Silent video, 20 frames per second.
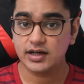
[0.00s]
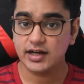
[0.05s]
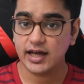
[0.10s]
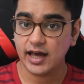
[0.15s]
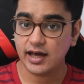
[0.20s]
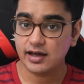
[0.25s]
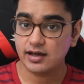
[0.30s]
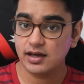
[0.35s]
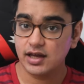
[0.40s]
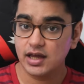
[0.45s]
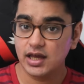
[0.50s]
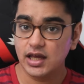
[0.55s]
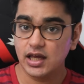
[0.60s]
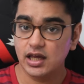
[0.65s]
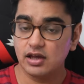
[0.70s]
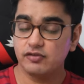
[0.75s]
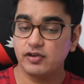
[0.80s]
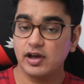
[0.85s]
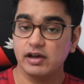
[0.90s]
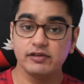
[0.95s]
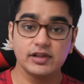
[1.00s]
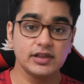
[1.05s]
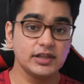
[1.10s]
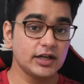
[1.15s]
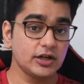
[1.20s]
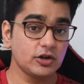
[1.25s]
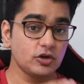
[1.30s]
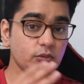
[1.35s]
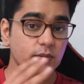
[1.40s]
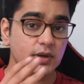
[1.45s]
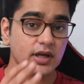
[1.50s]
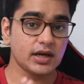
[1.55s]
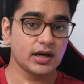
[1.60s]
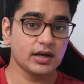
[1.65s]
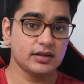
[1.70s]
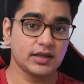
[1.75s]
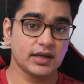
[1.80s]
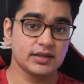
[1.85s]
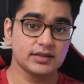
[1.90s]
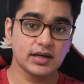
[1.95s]
DAC if I will need to make
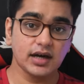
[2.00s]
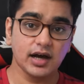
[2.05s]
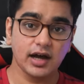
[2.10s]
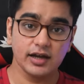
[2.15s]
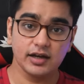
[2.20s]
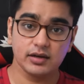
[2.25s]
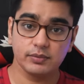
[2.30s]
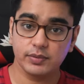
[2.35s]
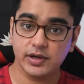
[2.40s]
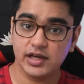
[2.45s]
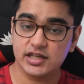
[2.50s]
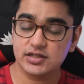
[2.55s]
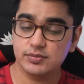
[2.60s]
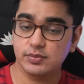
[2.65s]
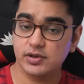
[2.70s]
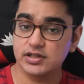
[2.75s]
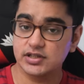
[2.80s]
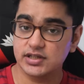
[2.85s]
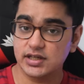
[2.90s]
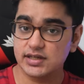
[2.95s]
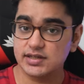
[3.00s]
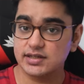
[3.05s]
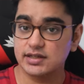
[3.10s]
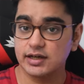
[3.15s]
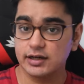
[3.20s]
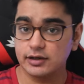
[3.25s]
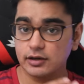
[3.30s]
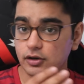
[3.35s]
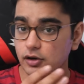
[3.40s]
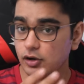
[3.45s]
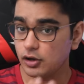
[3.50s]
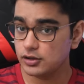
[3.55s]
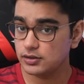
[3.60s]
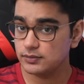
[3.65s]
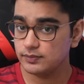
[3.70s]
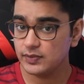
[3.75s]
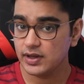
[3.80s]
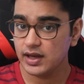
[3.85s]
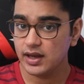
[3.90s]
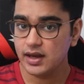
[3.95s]
another higher priced purchase later
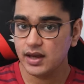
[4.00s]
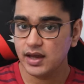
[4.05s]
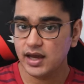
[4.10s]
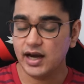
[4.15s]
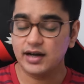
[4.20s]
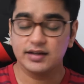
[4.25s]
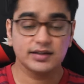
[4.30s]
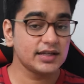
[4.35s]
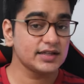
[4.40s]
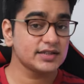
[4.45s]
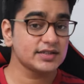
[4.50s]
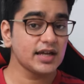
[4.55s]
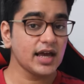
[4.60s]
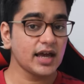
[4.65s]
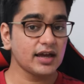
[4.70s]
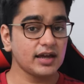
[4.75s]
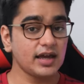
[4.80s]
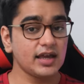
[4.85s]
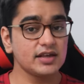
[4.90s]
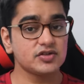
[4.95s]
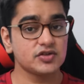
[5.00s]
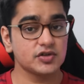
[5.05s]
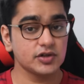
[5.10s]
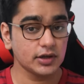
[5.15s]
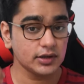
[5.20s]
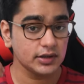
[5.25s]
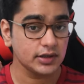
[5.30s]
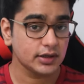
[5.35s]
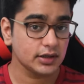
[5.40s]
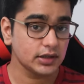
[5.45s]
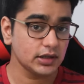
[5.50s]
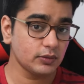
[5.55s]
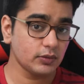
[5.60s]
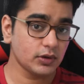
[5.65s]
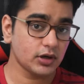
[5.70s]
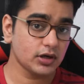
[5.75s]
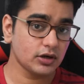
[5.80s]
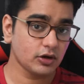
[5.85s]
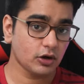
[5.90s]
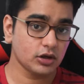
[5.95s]
on and this DAC has really
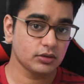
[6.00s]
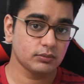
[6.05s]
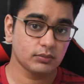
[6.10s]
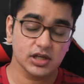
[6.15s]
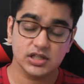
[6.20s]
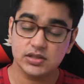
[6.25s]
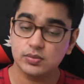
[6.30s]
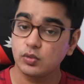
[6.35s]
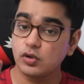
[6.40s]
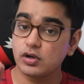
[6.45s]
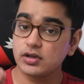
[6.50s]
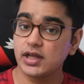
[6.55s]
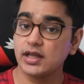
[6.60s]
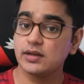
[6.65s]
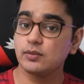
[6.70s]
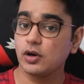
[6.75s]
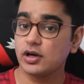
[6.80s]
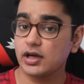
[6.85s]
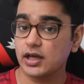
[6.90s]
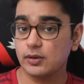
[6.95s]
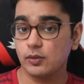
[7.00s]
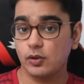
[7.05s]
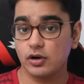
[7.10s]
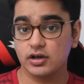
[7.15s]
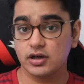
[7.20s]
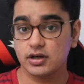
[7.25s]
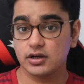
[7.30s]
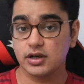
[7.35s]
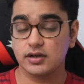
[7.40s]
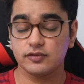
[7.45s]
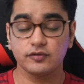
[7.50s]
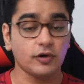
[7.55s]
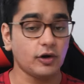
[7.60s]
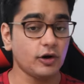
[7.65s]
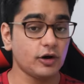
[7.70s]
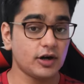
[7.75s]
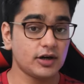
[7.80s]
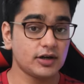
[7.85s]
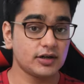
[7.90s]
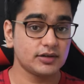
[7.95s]
delivered on much more than what I wanted it
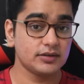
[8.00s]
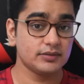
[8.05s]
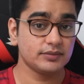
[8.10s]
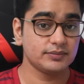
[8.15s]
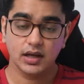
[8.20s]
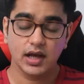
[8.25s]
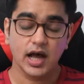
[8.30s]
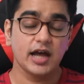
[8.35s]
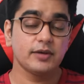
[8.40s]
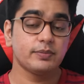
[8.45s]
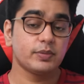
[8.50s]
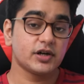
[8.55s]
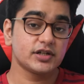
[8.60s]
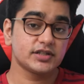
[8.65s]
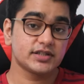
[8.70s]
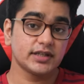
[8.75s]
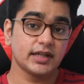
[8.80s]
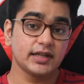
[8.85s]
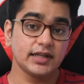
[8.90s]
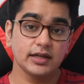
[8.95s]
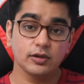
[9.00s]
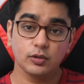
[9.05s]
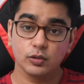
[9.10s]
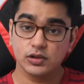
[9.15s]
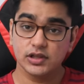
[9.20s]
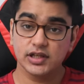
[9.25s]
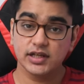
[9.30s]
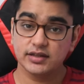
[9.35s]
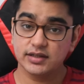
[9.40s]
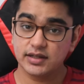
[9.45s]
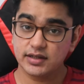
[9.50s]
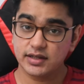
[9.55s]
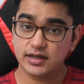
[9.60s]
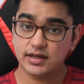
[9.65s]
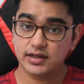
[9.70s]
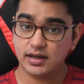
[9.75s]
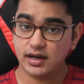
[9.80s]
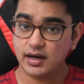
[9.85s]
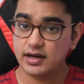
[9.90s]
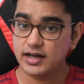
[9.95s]
for. I personally only
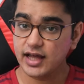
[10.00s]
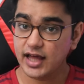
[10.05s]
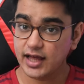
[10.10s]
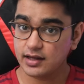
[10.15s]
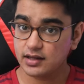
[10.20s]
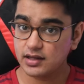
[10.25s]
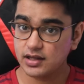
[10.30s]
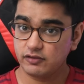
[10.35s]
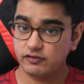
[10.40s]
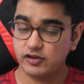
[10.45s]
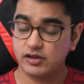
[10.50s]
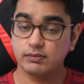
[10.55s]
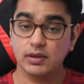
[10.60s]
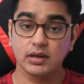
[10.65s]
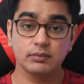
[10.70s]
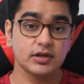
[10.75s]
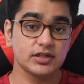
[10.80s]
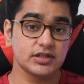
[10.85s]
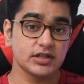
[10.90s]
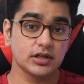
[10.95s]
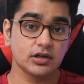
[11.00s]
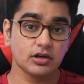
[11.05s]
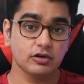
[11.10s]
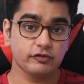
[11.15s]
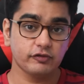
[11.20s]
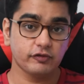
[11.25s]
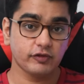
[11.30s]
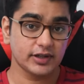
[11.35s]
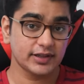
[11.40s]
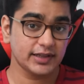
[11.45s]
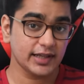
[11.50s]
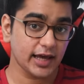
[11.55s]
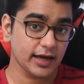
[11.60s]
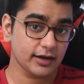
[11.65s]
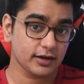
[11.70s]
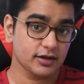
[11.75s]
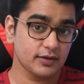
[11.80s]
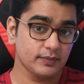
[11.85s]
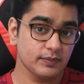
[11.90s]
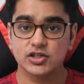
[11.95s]
needed a DAC with my budget of 1
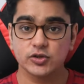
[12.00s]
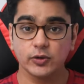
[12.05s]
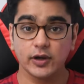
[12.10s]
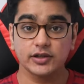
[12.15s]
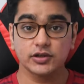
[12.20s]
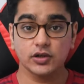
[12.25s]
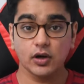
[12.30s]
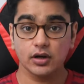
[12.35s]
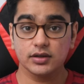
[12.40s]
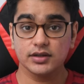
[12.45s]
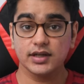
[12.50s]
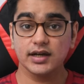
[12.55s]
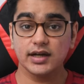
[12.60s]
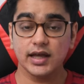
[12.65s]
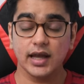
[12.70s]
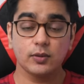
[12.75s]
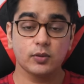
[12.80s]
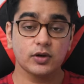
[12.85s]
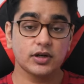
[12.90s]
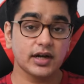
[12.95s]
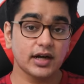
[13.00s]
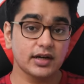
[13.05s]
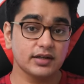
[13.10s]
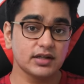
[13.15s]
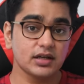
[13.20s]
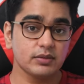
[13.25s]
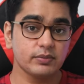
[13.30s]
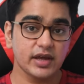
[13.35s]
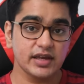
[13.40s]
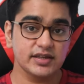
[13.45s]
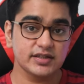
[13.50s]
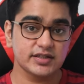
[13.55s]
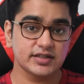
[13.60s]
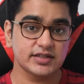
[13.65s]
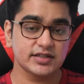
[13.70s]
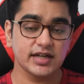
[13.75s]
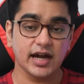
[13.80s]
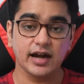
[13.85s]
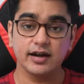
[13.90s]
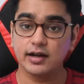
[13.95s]
lakh so I thought that I would get the best
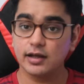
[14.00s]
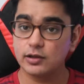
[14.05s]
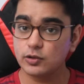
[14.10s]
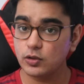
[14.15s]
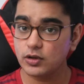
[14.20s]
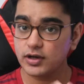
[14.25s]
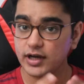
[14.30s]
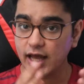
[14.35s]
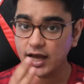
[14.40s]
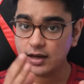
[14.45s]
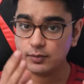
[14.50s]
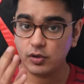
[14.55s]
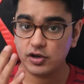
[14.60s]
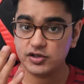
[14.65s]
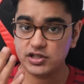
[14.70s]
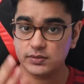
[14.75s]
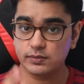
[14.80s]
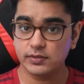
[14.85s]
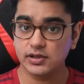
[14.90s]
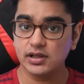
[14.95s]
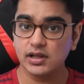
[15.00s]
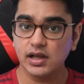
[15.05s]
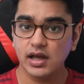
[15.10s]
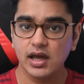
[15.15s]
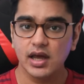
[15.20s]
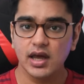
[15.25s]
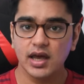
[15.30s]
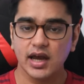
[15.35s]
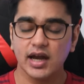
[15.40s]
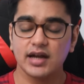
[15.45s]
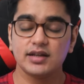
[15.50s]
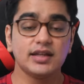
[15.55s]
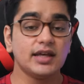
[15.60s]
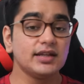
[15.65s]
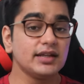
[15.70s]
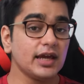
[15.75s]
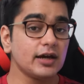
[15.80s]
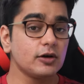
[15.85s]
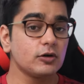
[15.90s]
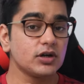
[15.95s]
standalone DAC possible and
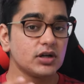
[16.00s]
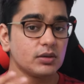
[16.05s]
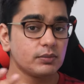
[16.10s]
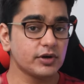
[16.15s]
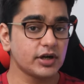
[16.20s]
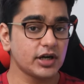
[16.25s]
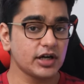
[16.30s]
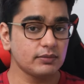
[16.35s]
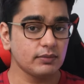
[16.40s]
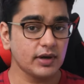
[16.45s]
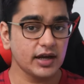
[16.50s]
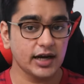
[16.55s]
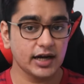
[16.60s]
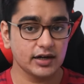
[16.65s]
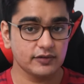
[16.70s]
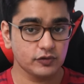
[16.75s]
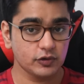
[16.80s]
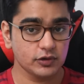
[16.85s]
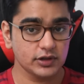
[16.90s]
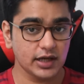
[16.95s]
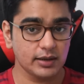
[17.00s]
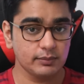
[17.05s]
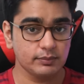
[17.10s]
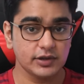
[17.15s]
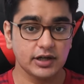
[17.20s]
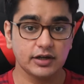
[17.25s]
then I could upgrade my headphone amp